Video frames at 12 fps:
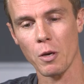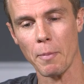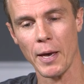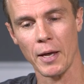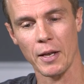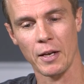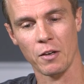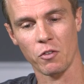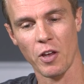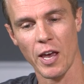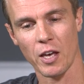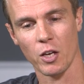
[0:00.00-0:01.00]
about an
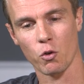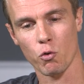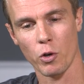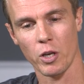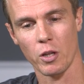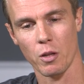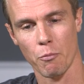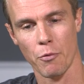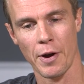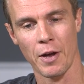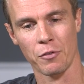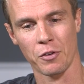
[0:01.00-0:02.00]
attacker tricking the
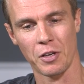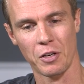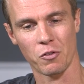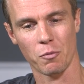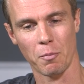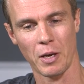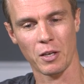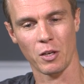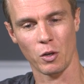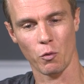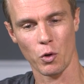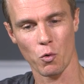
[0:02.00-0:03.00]
browser into making
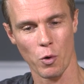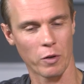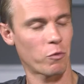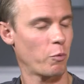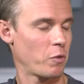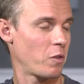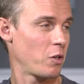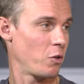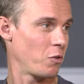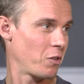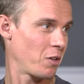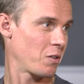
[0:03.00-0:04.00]
a request which the
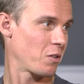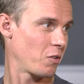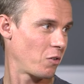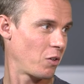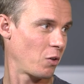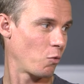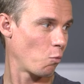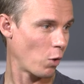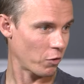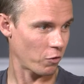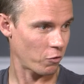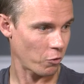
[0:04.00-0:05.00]
user didn't
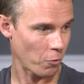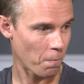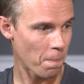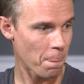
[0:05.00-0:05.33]
want it to.